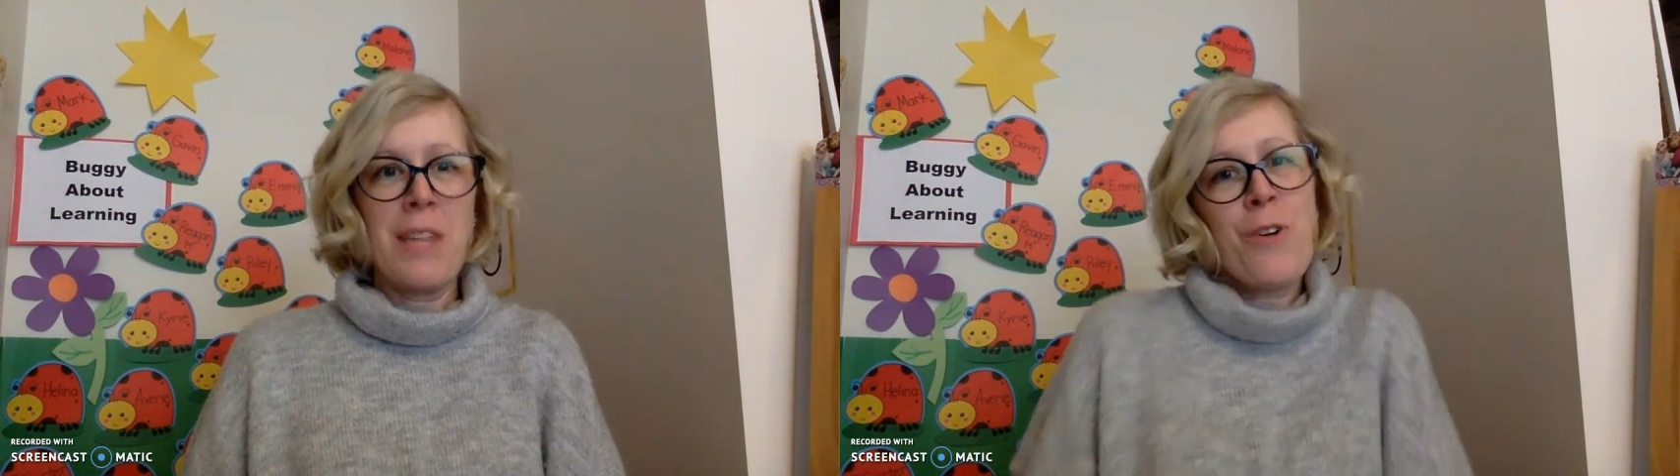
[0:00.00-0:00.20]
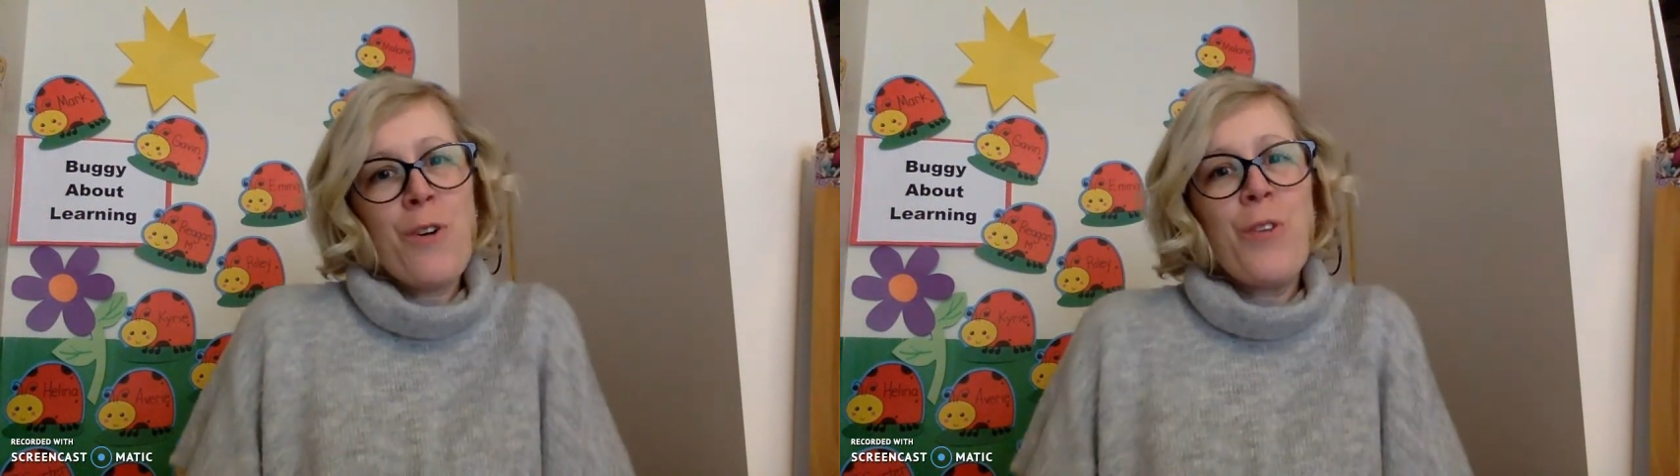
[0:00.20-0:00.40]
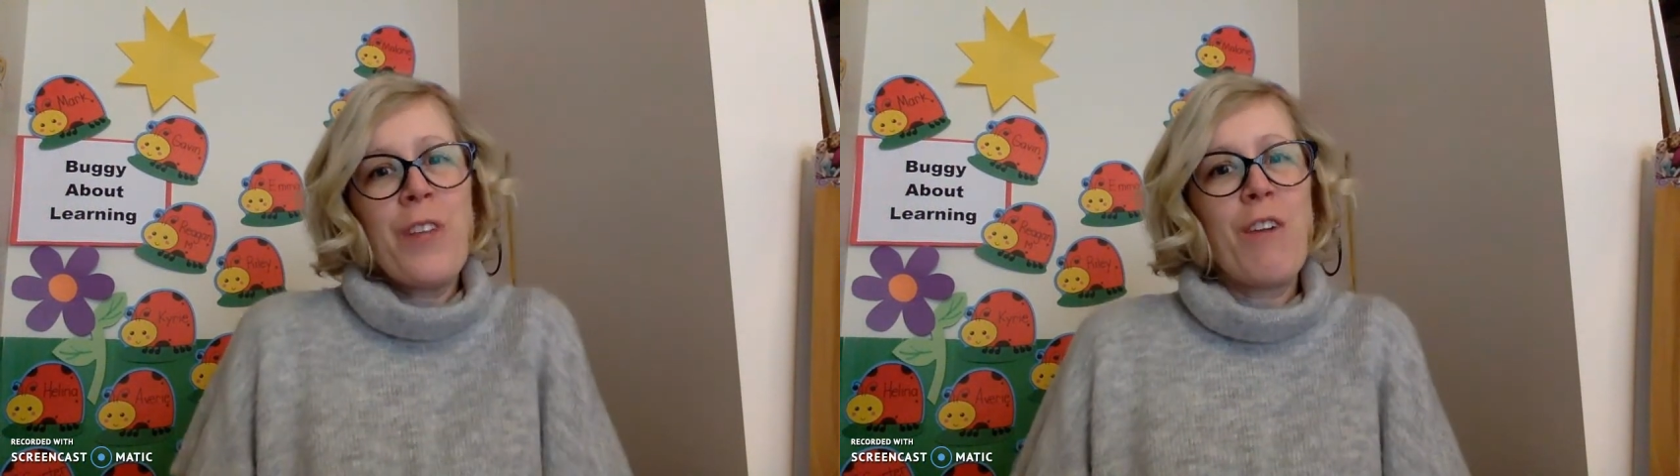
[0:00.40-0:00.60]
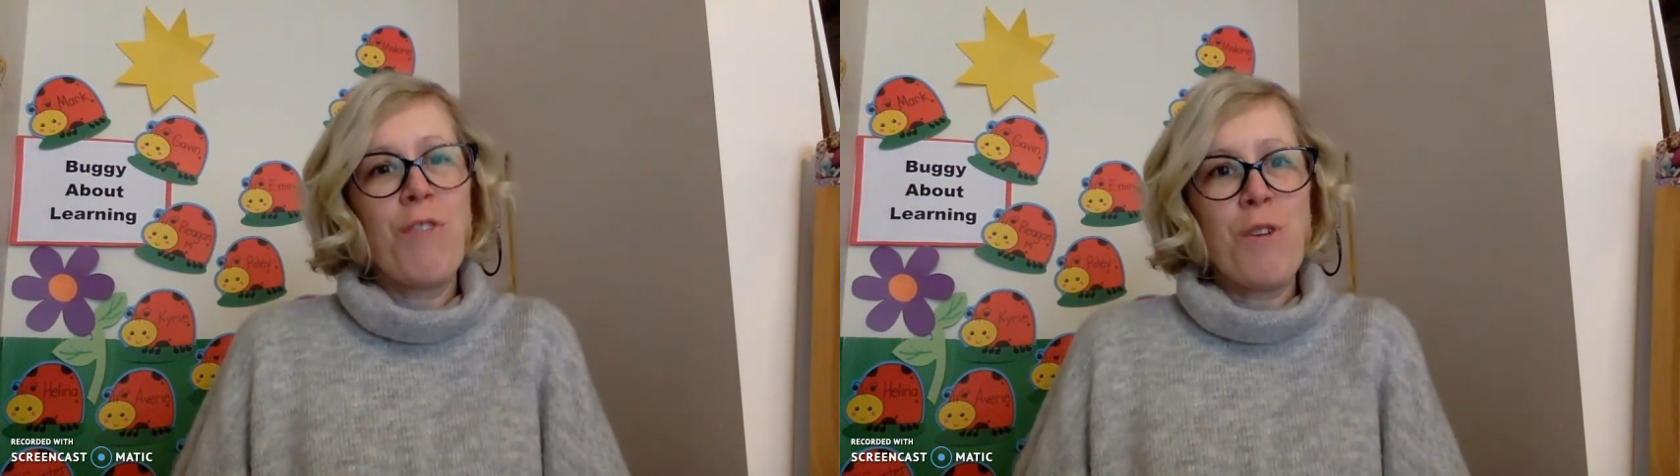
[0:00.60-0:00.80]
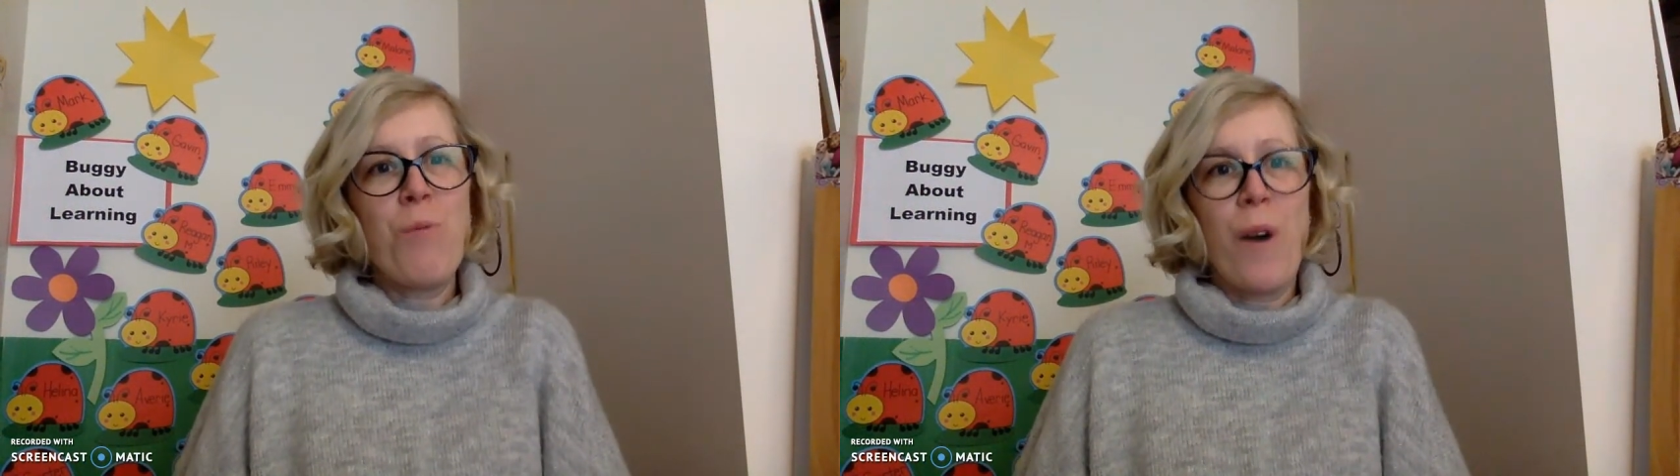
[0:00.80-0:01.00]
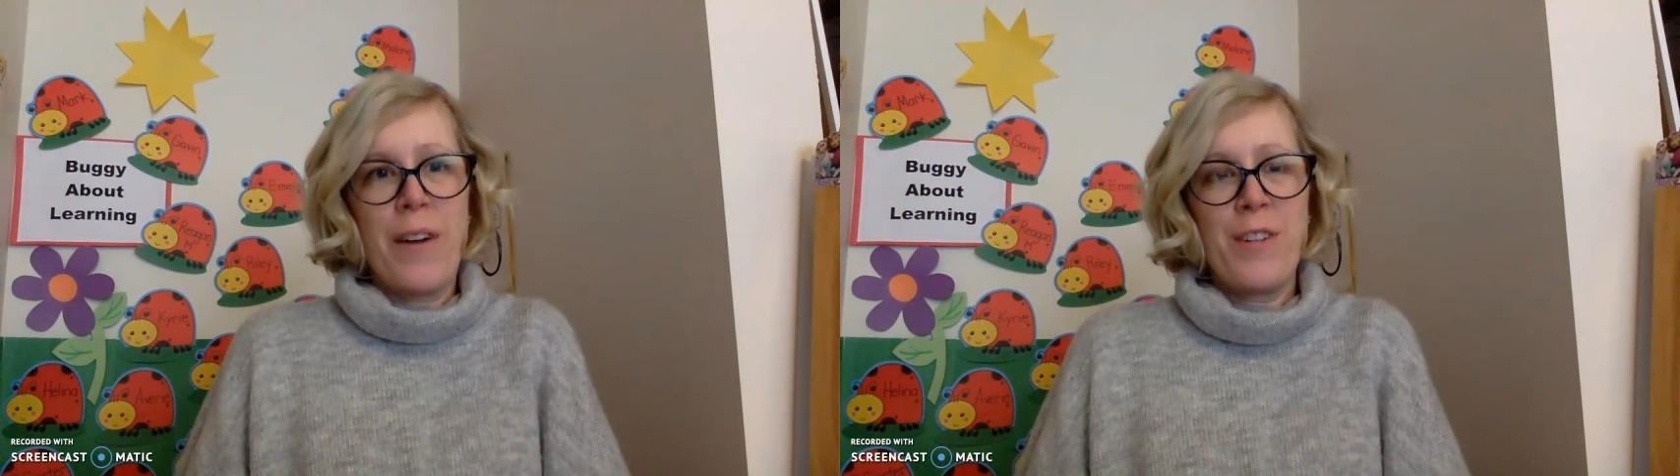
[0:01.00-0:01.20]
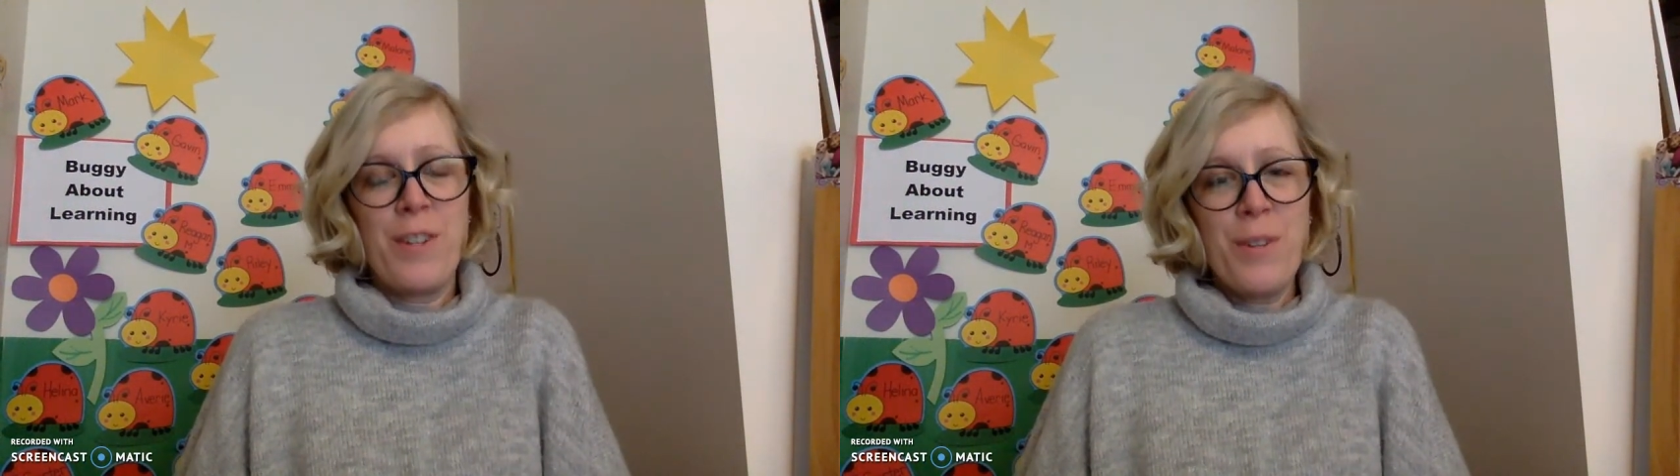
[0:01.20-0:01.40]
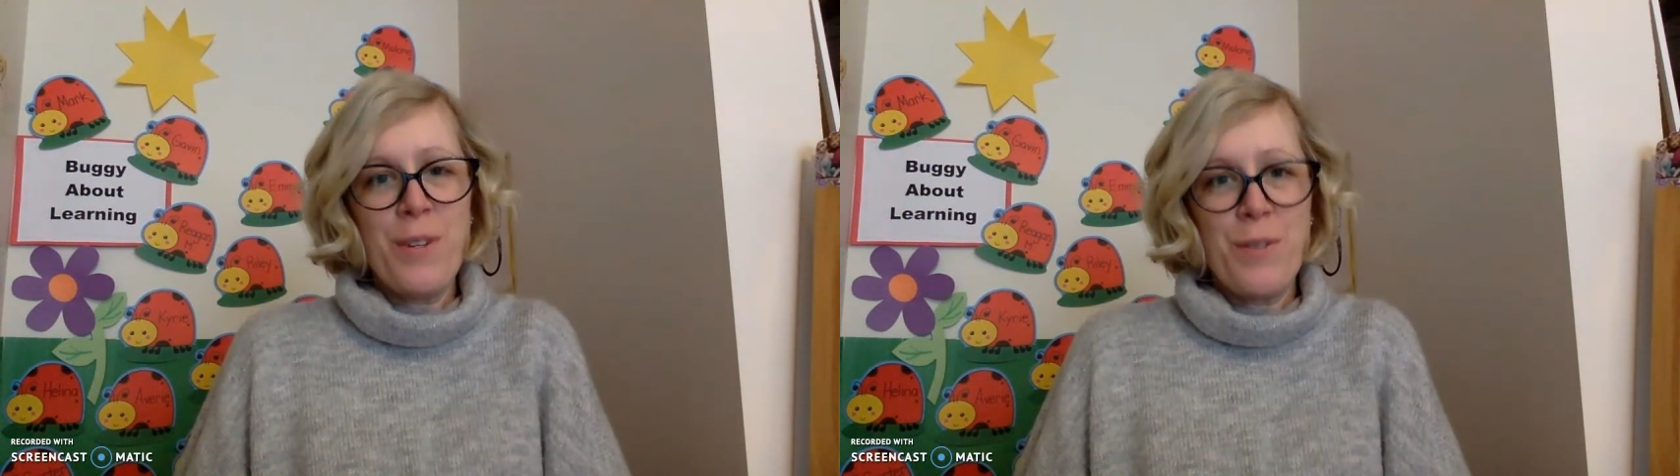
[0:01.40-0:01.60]
and they're only if you want
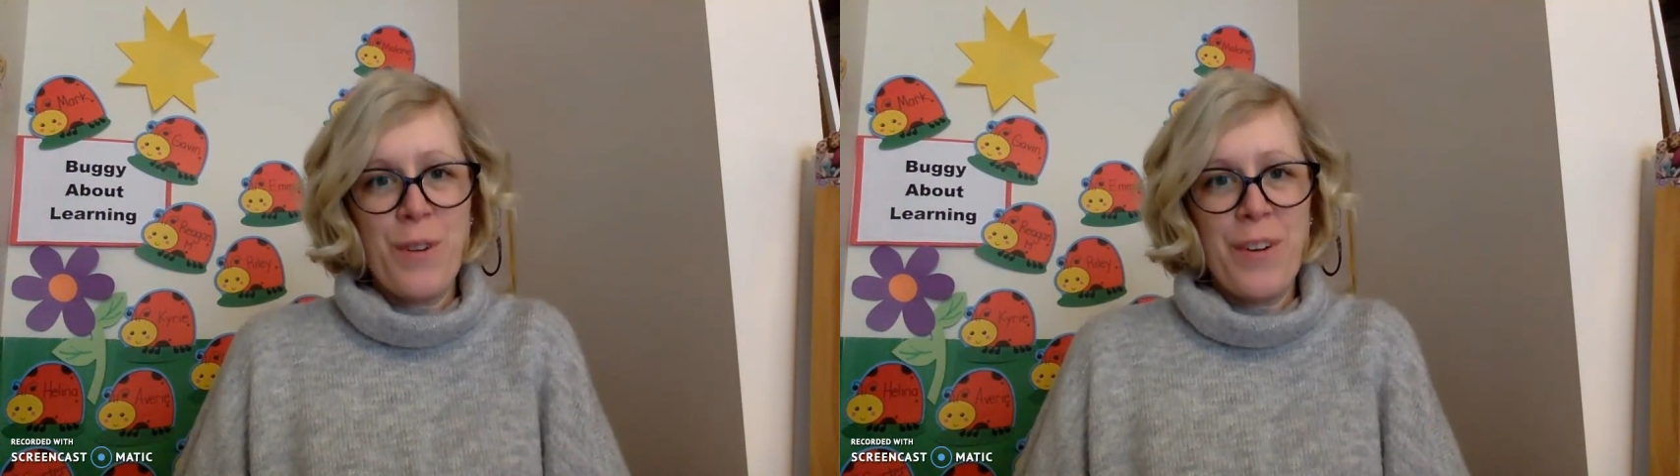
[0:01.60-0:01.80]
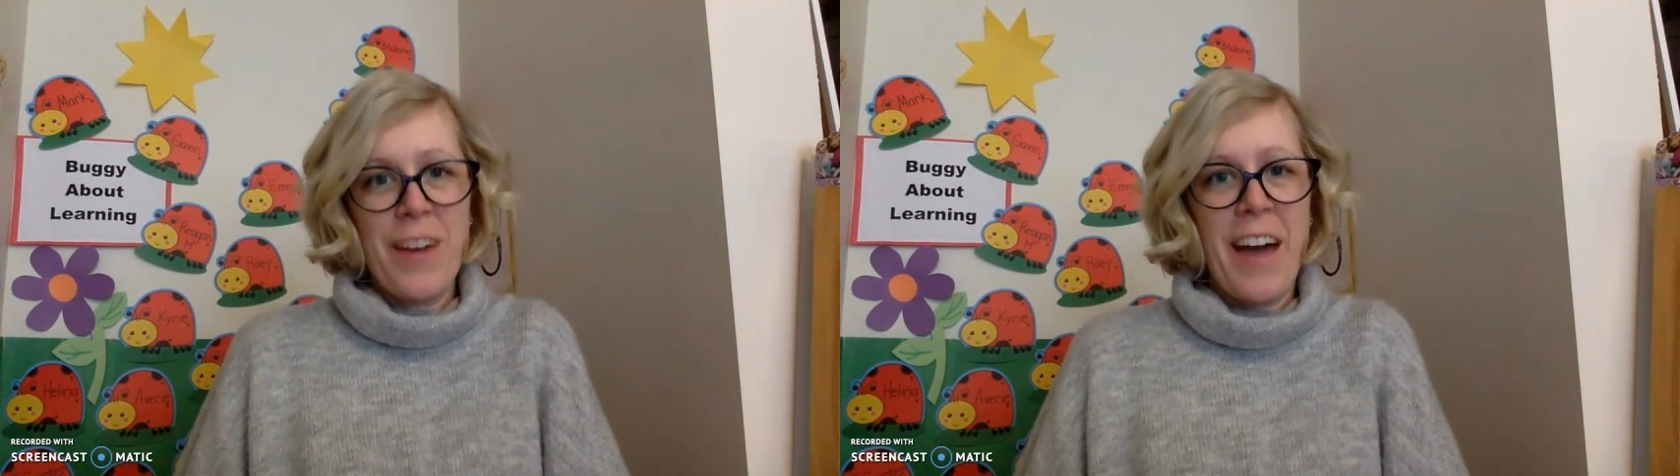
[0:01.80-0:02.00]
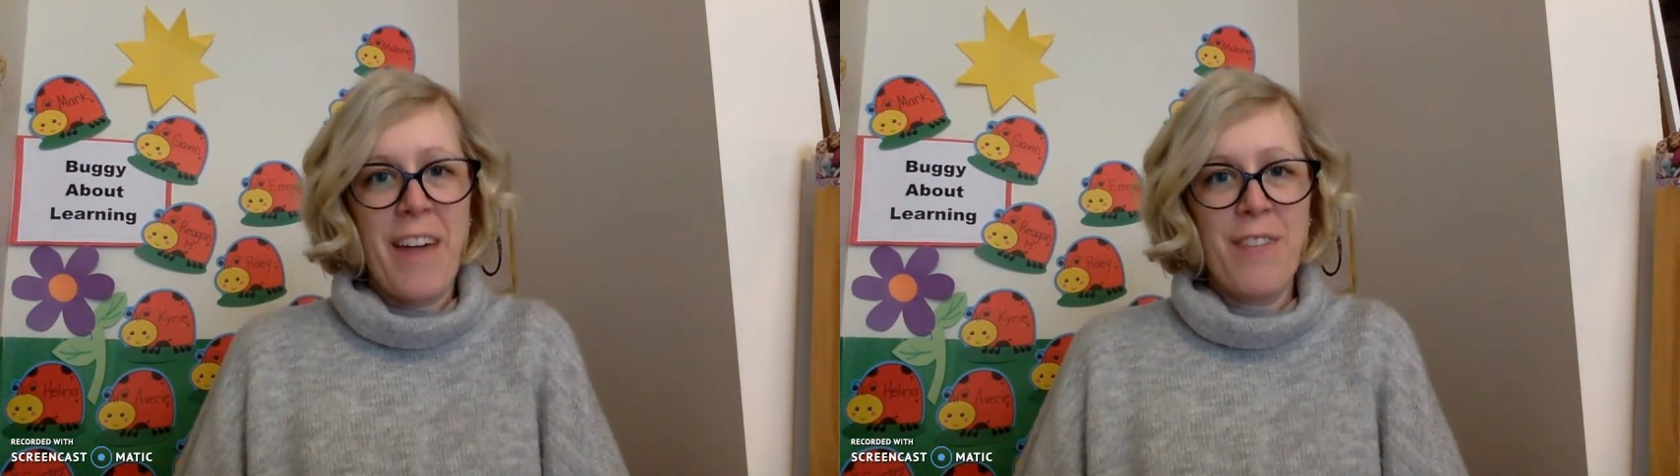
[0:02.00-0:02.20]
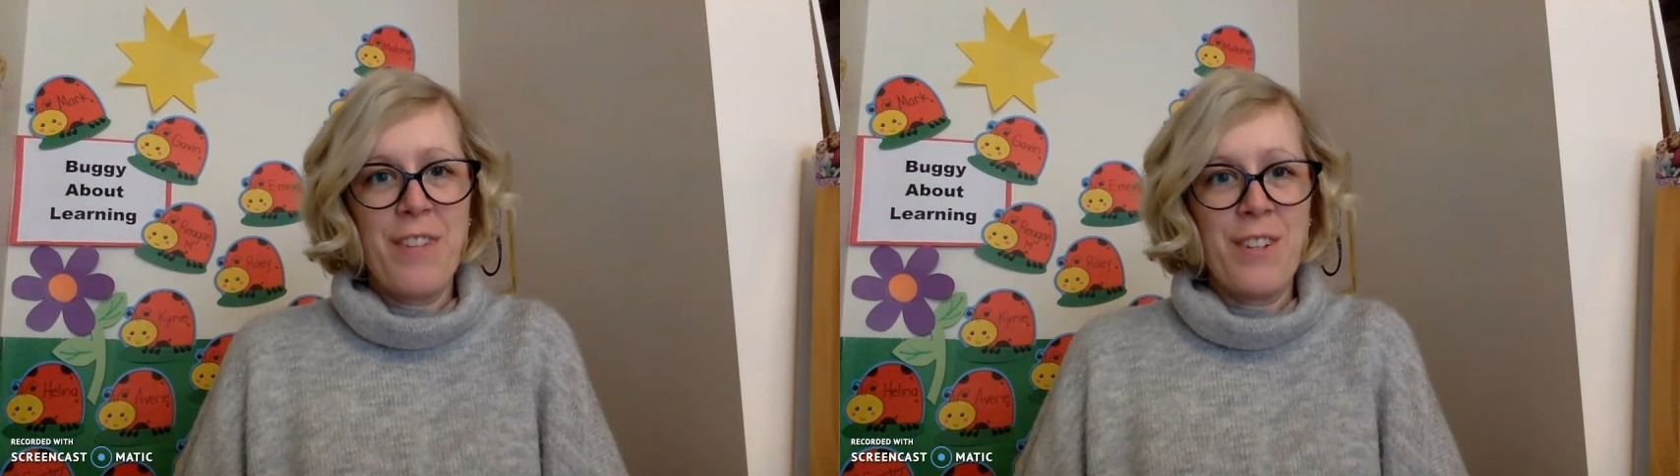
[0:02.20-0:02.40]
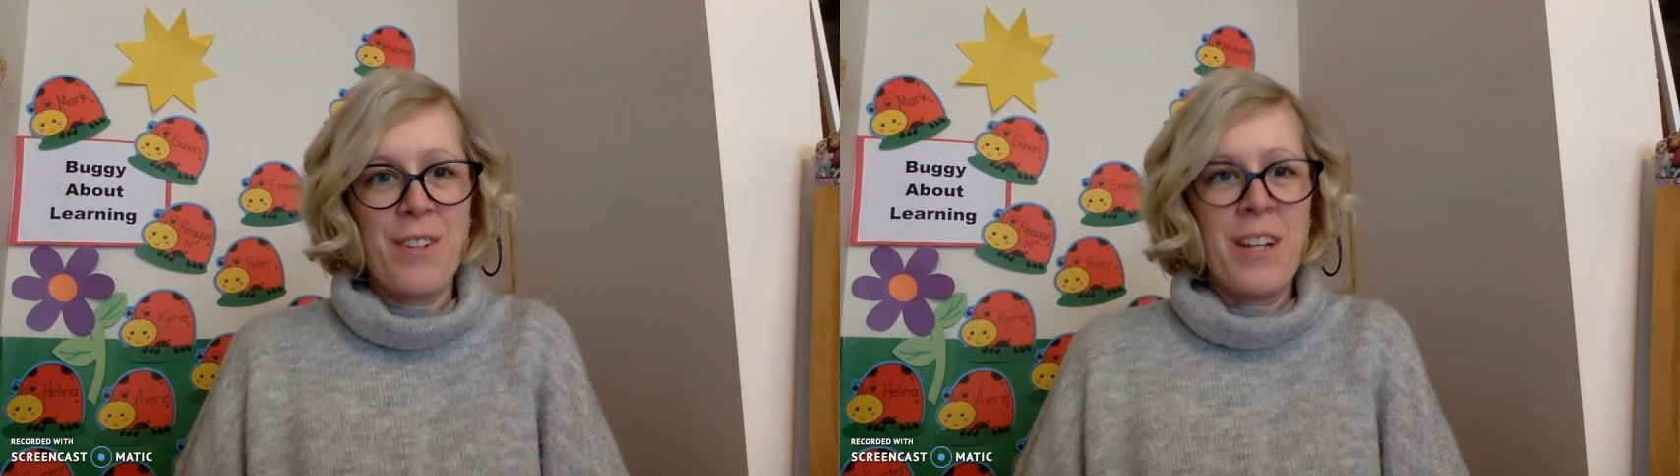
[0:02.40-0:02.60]
to, you don't have to.